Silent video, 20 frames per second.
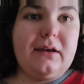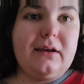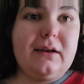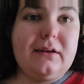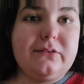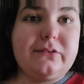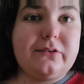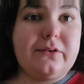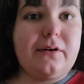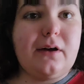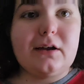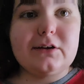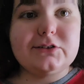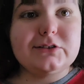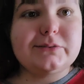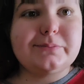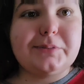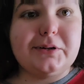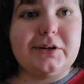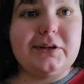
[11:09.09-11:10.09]
And so I
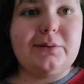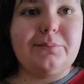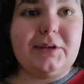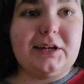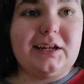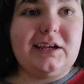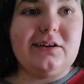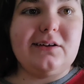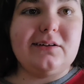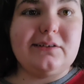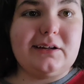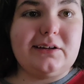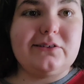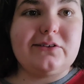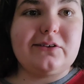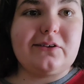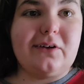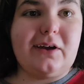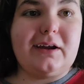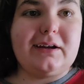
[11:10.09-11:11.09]
just put him in here and
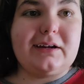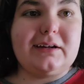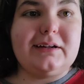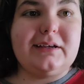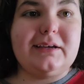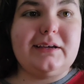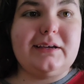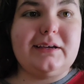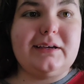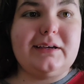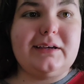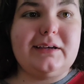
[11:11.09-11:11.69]
integrated him.